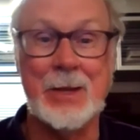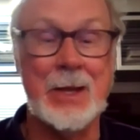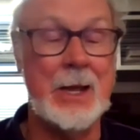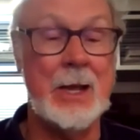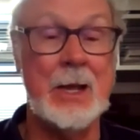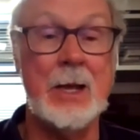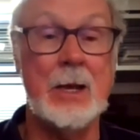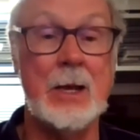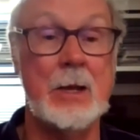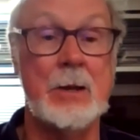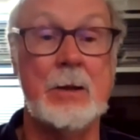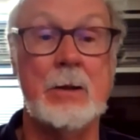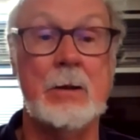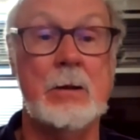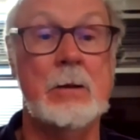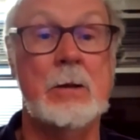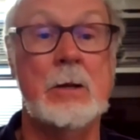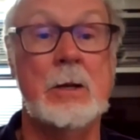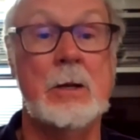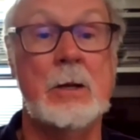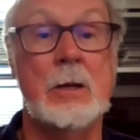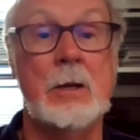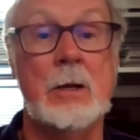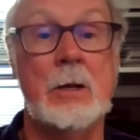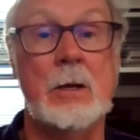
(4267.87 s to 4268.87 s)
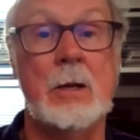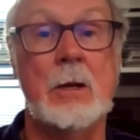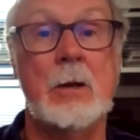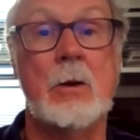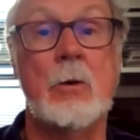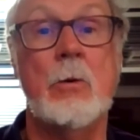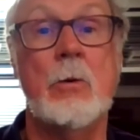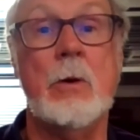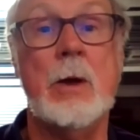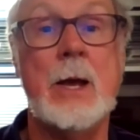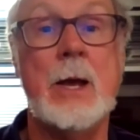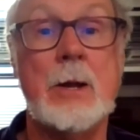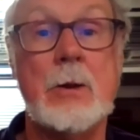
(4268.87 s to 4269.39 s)
And
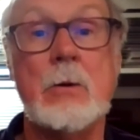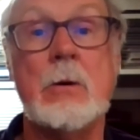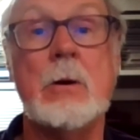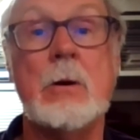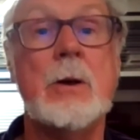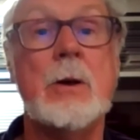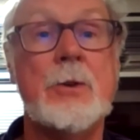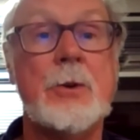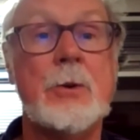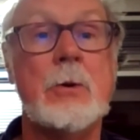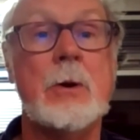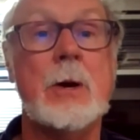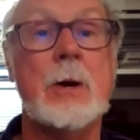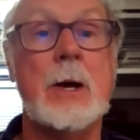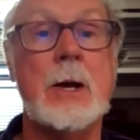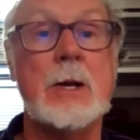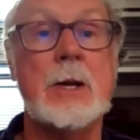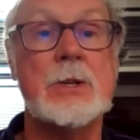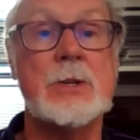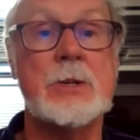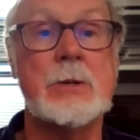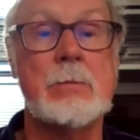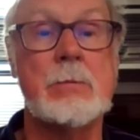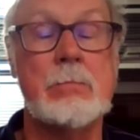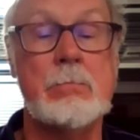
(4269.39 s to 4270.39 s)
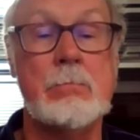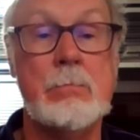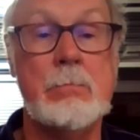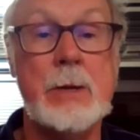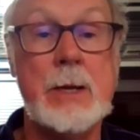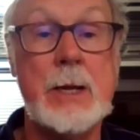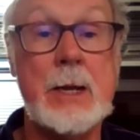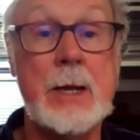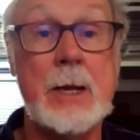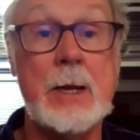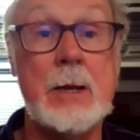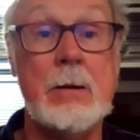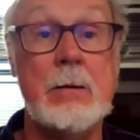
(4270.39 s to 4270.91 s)
Grant authorized
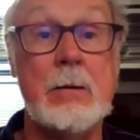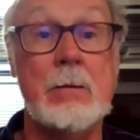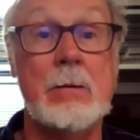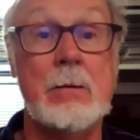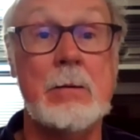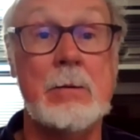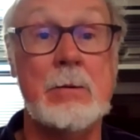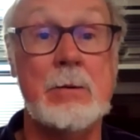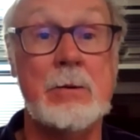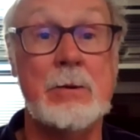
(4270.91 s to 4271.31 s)
Meade